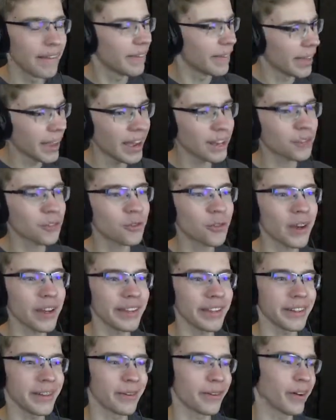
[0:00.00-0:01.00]
That's
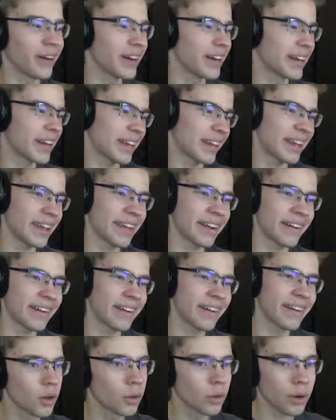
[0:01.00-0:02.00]
what you want to
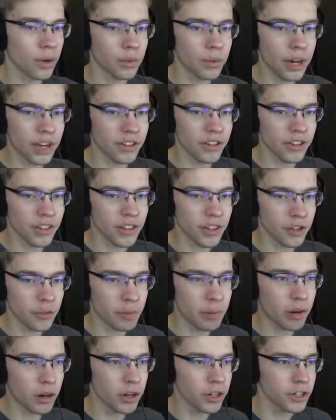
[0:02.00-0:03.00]
hear. We're racing this
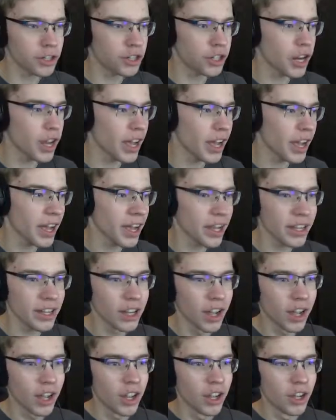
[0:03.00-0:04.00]

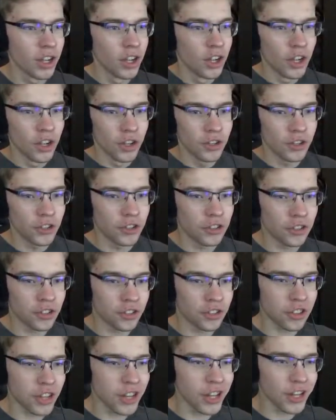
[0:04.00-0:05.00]
Porsche.
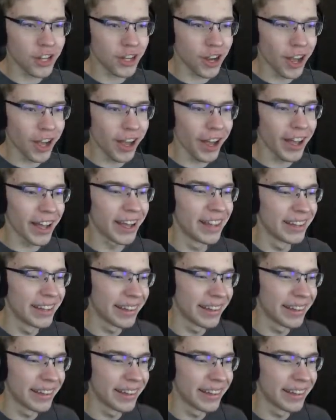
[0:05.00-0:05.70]
See ya.